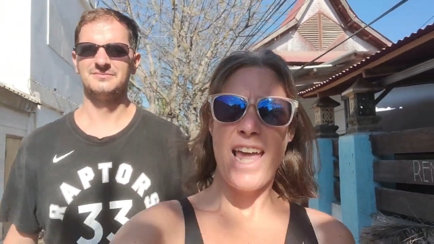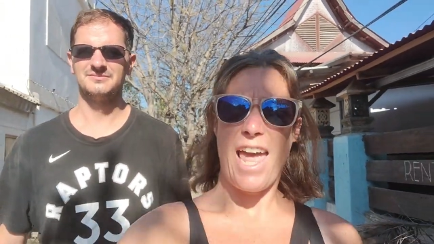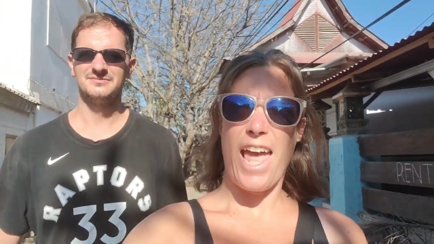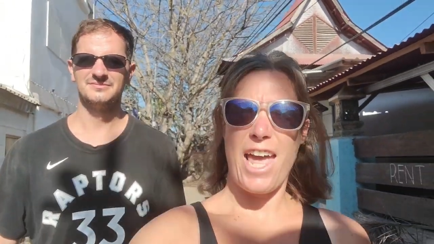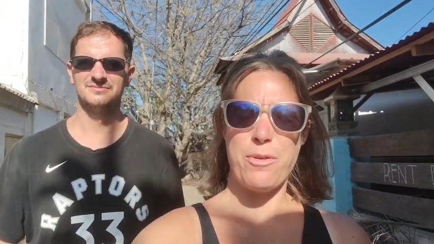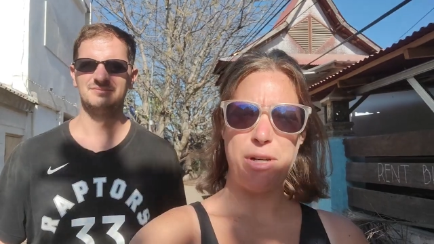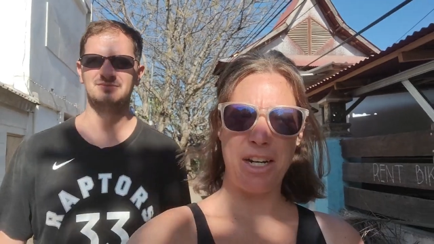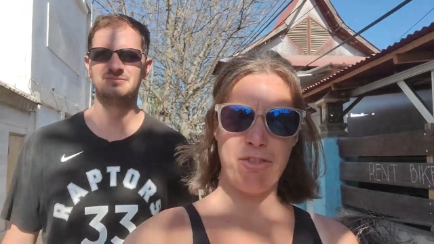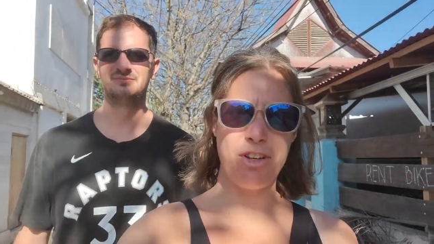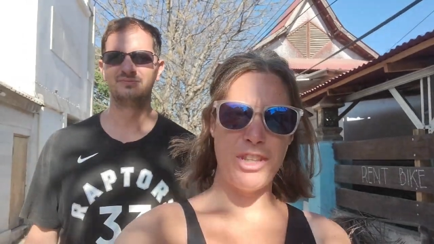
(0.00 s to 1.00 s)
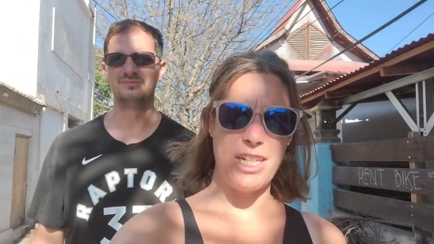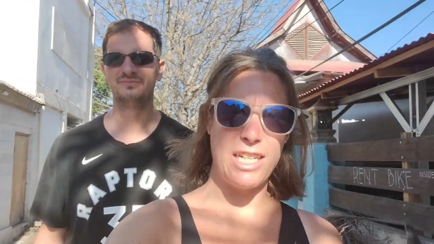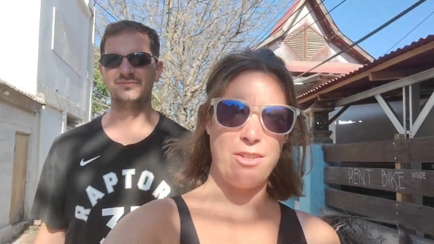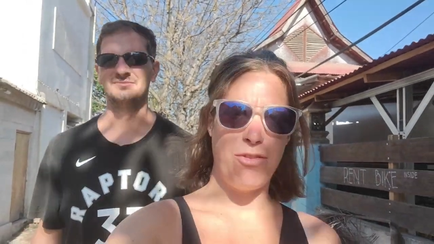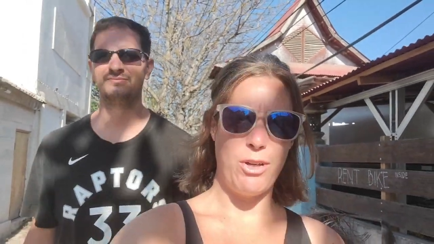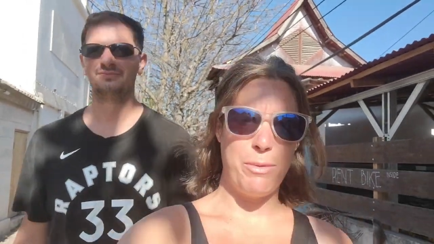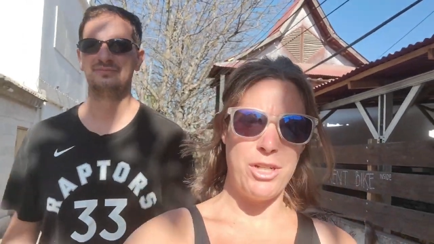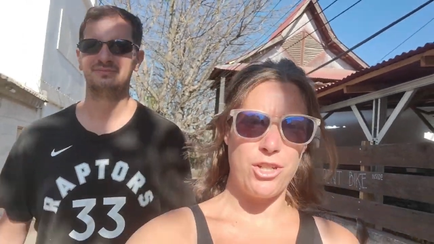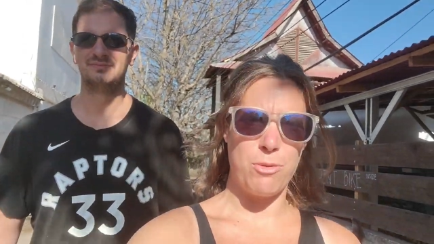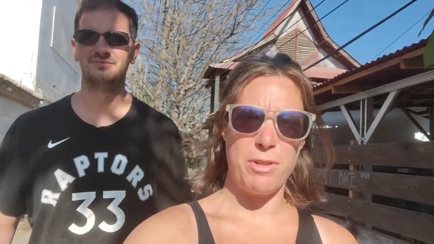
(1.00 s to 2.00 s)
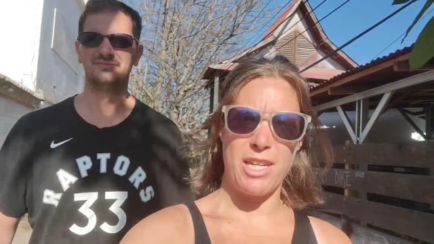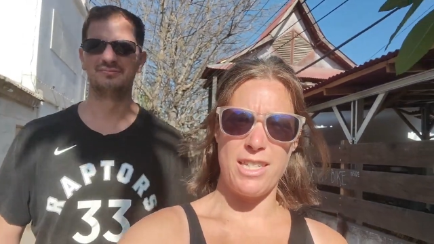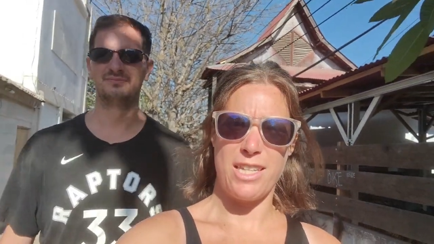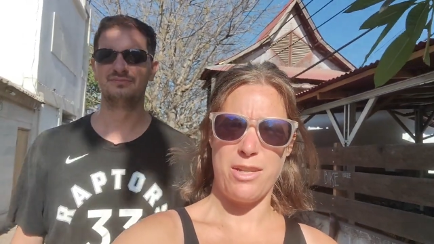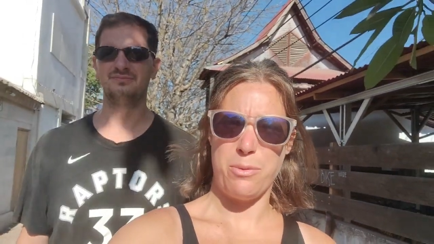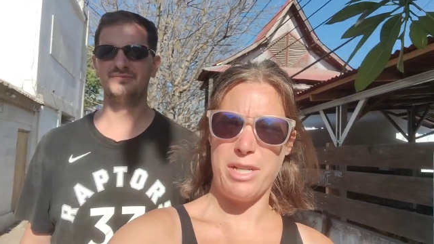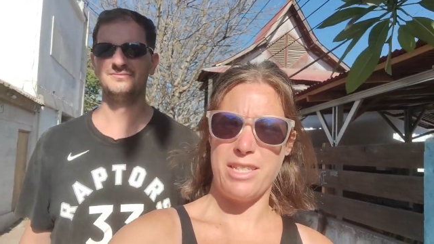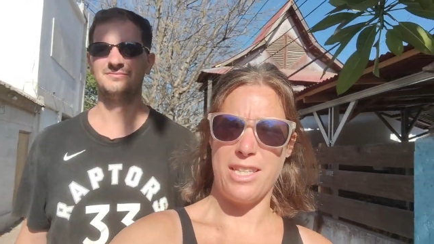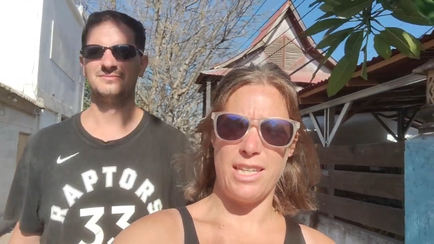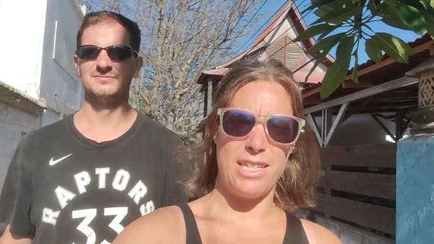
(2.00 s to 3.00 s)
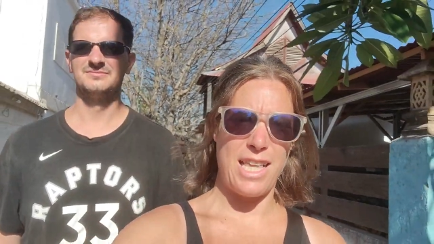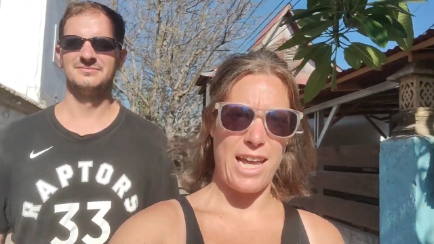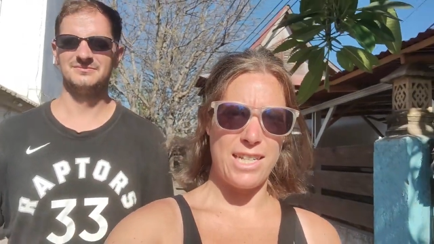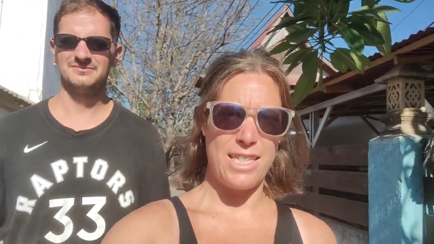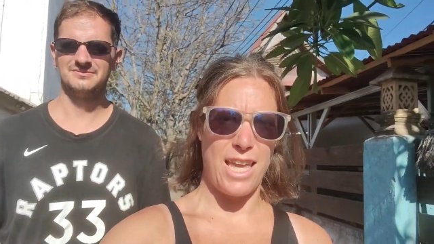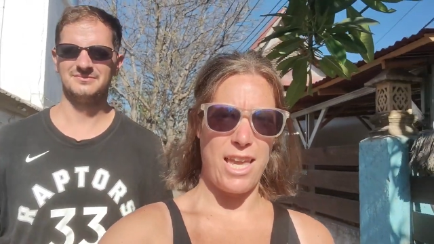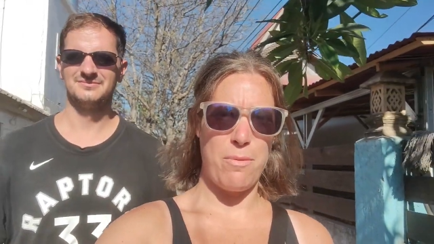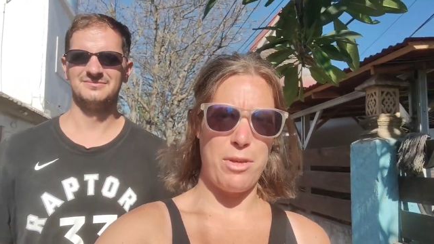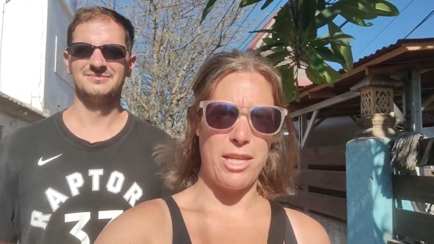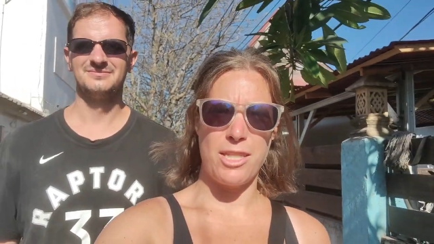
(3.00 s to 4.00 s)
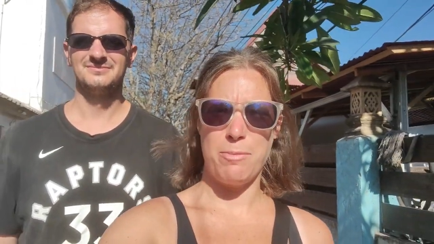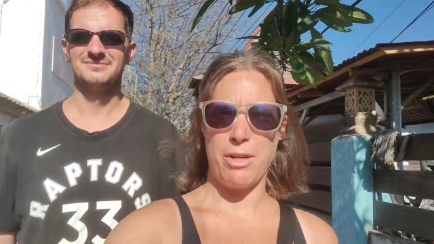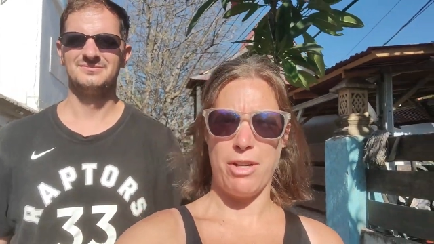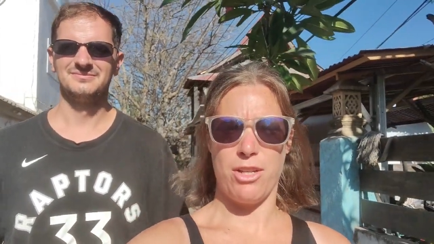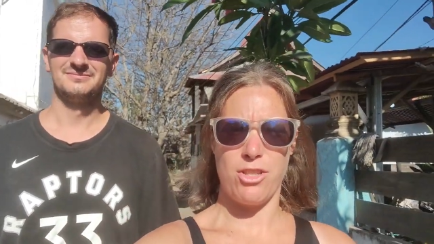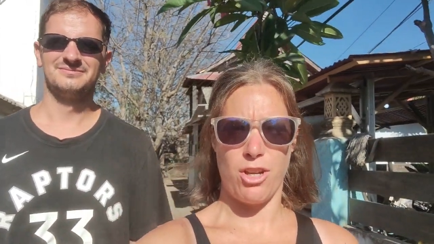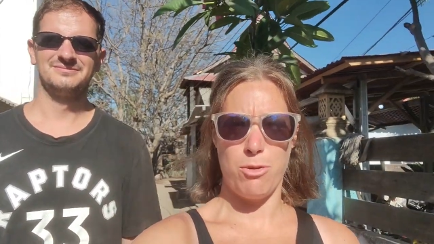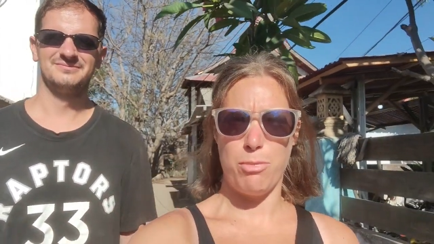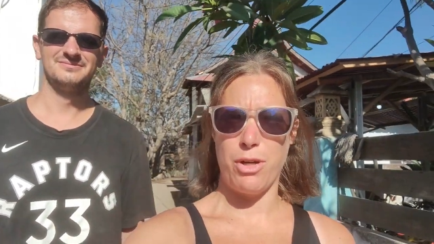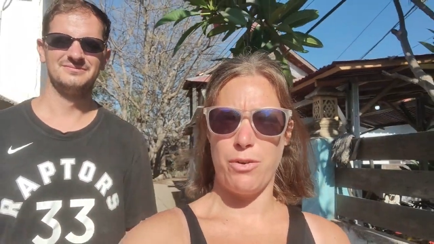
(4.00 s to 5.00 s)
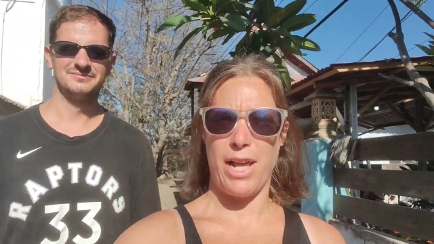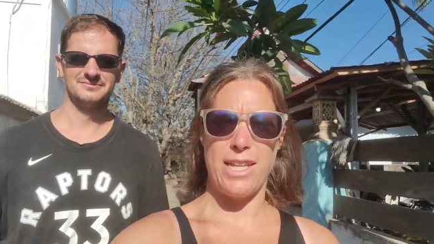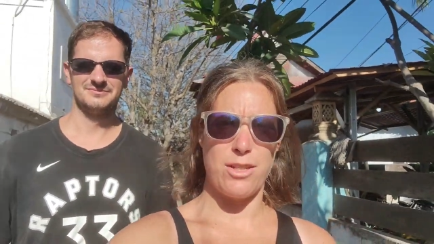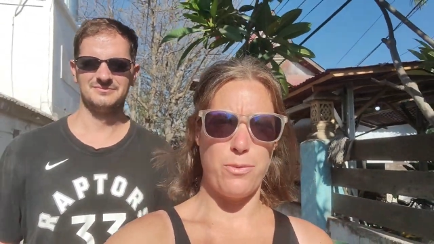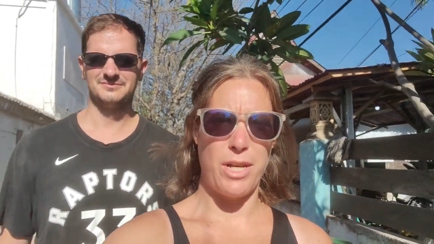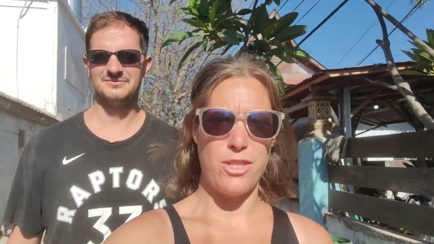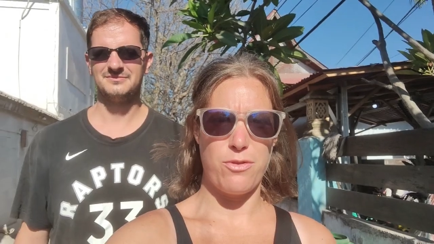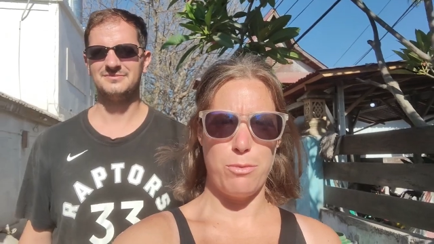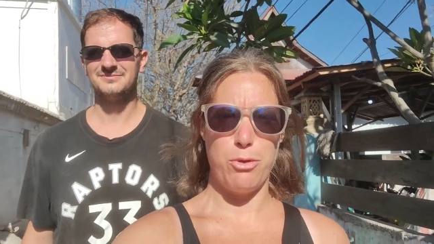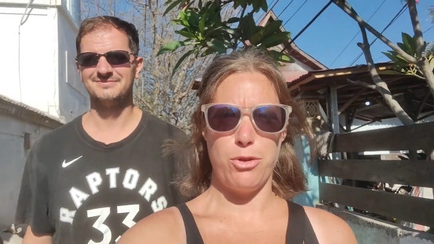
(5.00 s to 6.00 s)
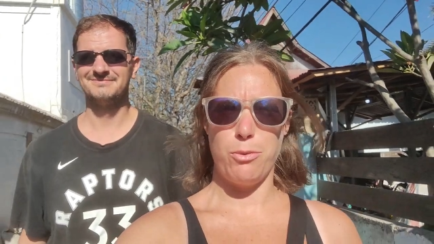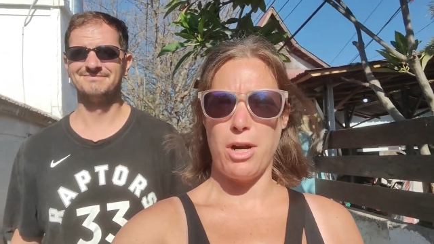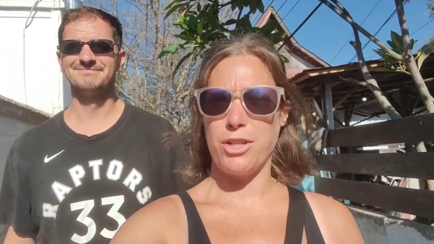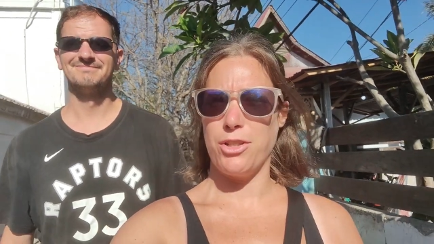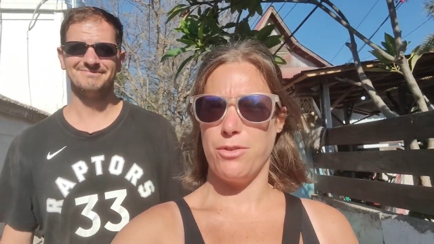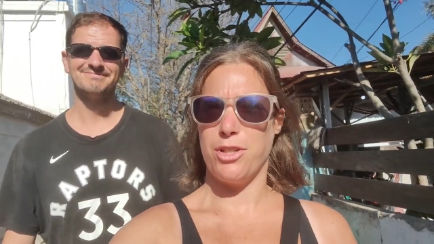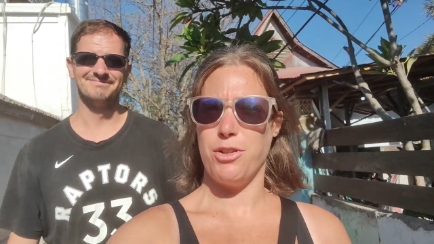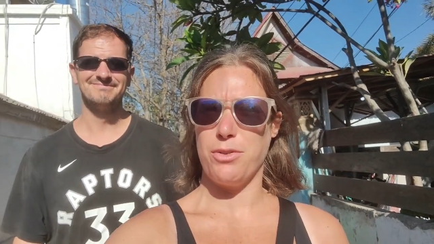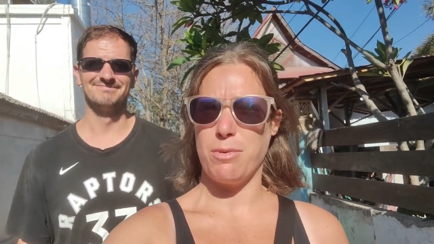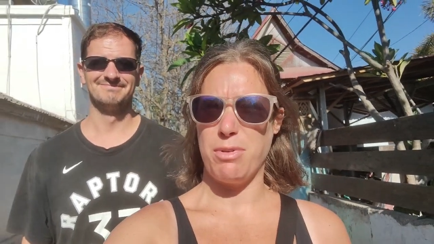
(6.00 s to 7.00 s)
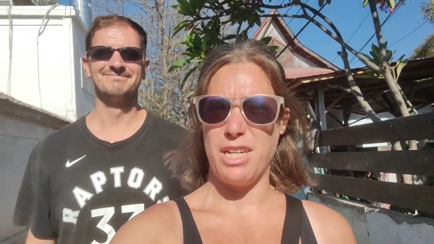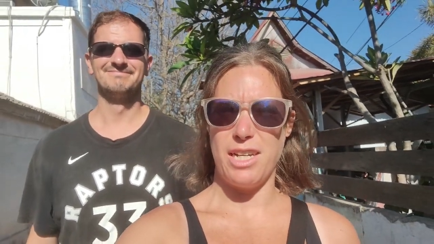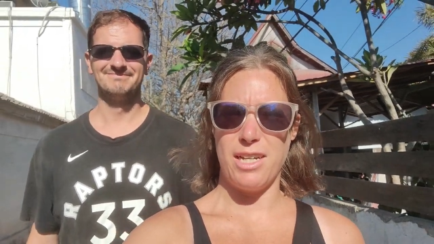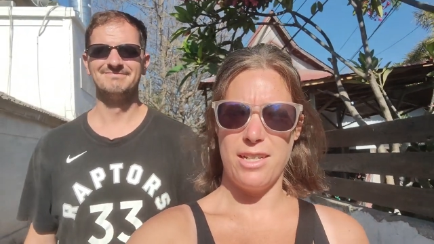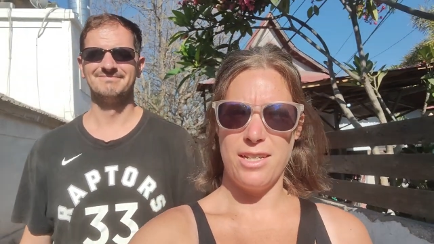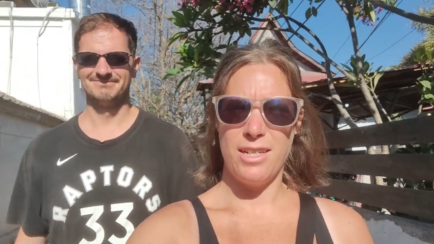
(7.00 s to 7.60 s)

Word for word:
Speaker 1: and we didn't feel the need to film it just because it was the exact same experience on a boat as it was from Uluwatu to Nusa Penida.